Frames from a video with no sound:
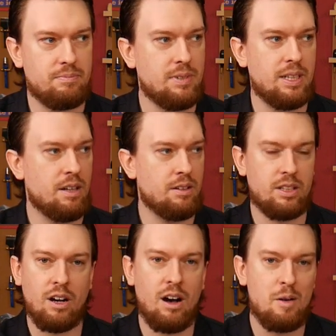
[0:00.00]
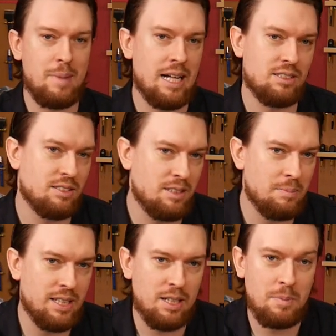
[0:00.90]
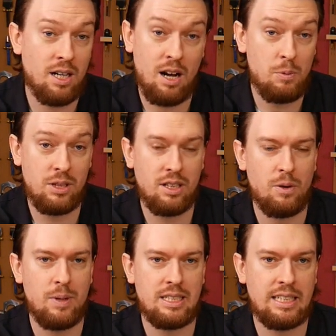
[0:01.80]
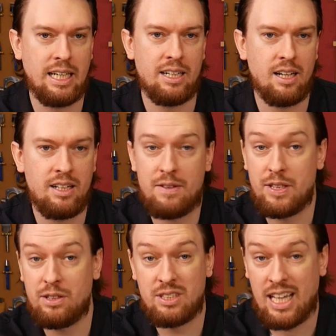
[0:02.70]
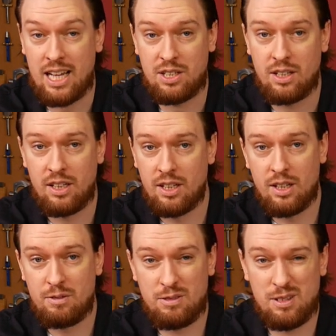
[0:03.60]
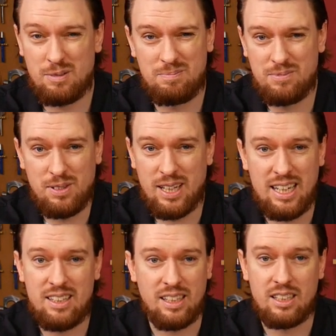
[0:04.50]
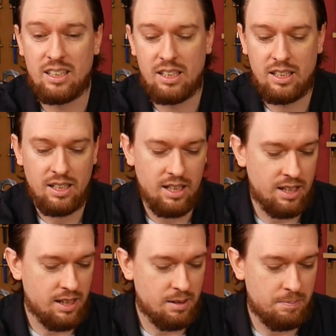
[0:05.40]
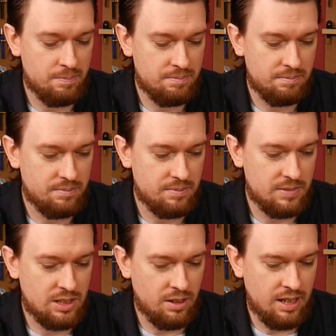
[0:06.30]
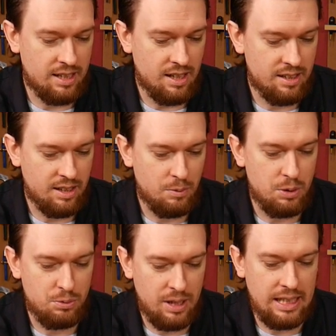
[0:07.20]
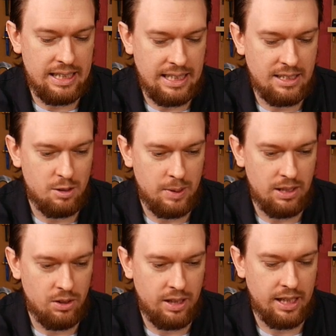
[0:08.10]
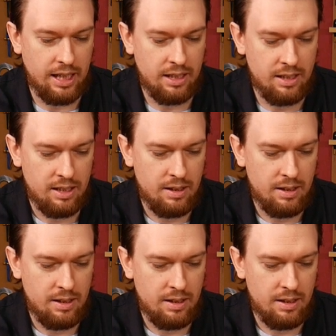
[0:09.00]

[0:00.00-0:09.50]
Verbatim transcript: you know, the car mats or something in my. car. I wouldn't know where to get it. I never use cash for for anything. Um, so I, I, think we really need to be looking